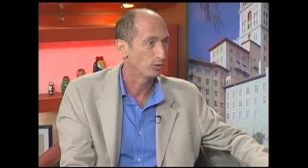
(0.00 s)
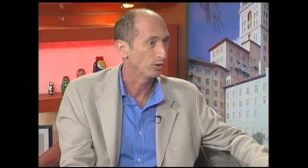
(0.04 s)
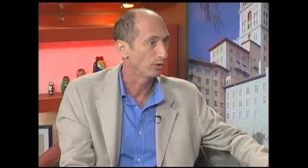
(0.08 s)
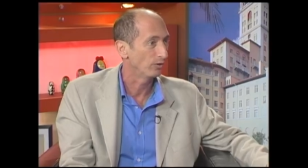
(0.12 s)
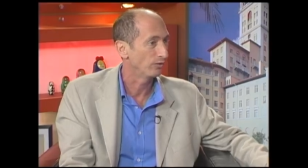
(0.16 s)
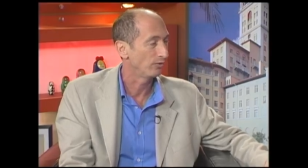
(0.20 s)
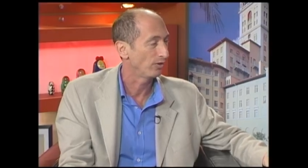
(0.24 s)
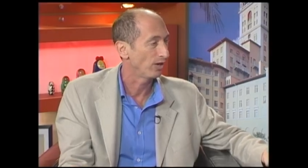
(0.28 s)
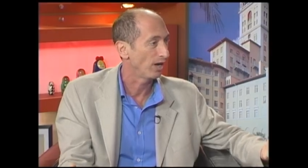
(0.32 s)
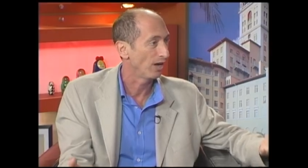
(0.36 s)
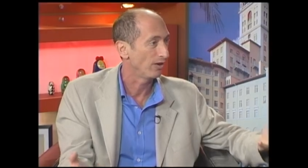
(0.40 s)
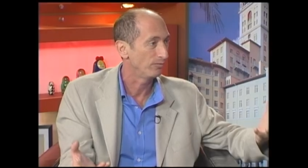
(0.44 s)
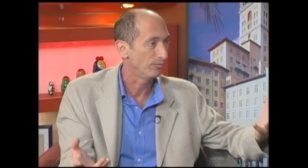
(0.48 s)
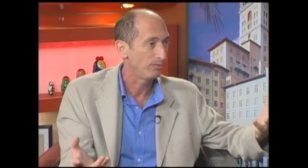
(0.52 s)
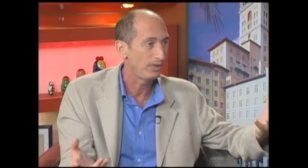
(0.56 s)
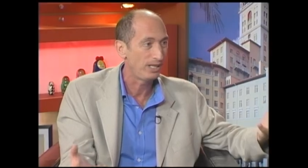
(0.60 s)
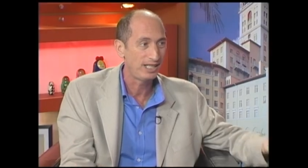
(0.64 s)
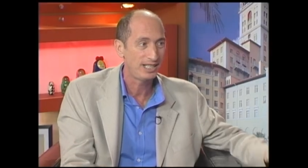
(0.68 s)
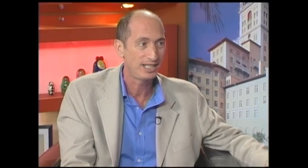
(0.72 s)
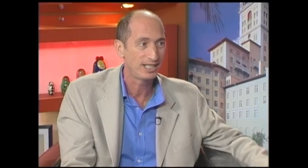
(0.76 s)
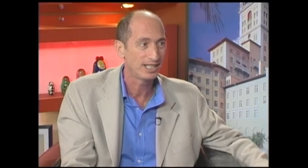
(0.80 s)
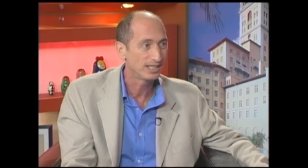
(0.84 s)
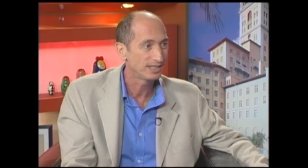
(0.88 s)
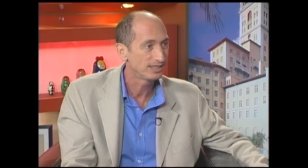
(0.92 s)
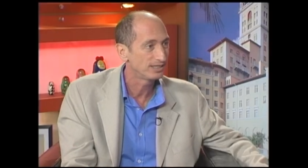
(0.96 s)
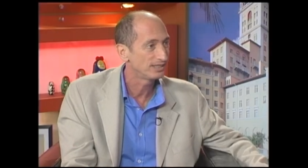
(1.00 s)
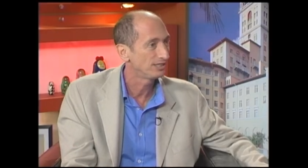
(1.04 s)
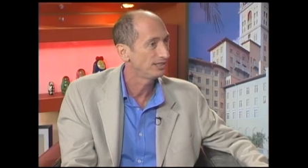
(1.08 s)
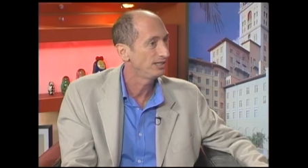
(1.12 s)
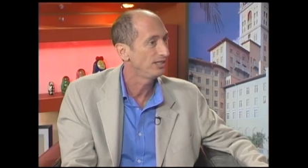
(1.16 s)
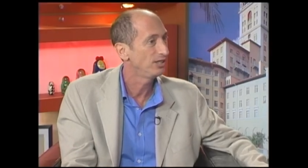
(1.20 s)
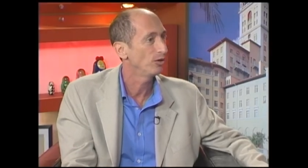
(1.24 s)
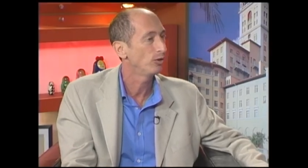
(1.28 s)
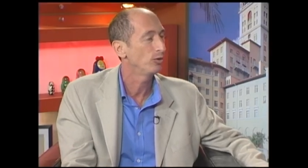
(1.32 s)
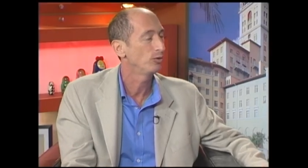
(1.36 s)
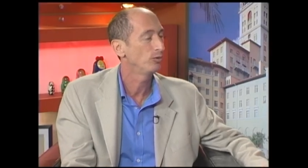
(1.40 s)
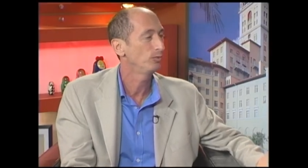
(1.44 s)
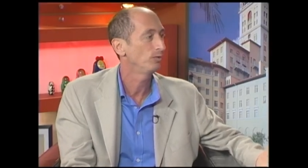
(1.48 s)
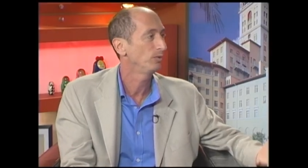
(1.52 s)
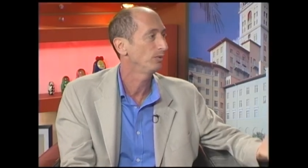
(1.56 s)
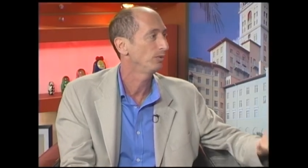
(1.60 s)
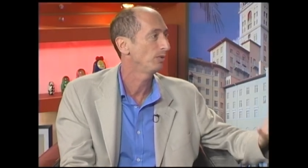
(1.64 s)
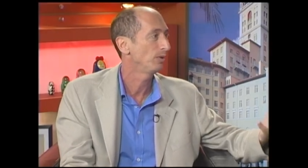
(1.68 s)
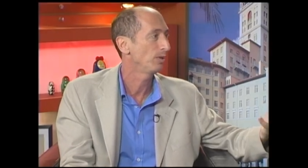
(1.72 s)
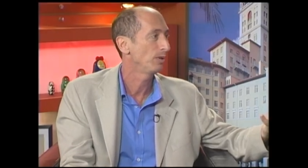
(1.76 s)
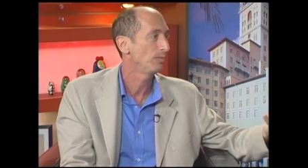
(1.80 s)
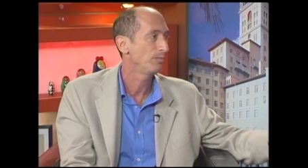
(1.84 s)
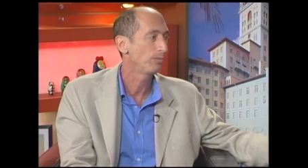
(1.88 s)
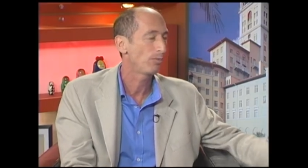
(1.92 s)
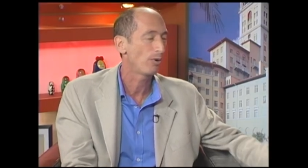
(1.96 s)
of media
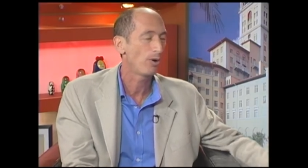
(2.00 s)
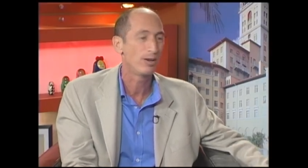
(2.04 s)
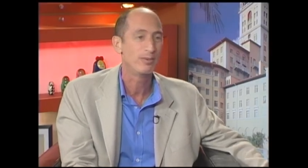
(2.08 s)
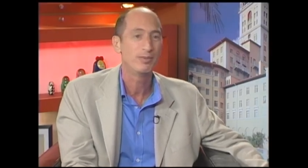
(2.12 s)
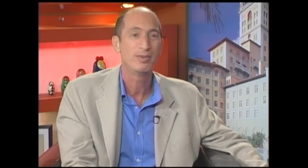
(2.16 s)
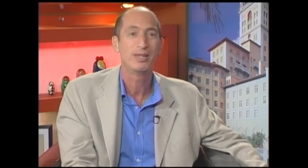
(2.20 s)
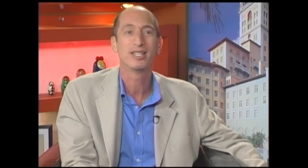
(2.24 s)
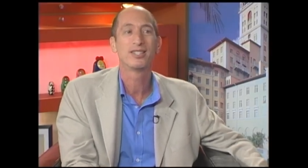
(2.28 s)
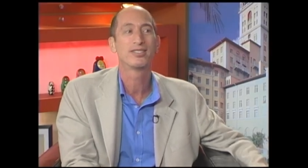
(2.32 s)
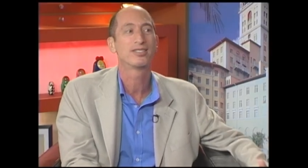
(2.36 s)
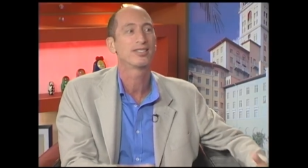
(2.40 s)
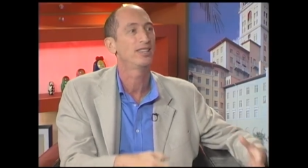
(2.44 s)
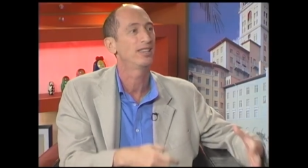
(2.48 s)
appointments,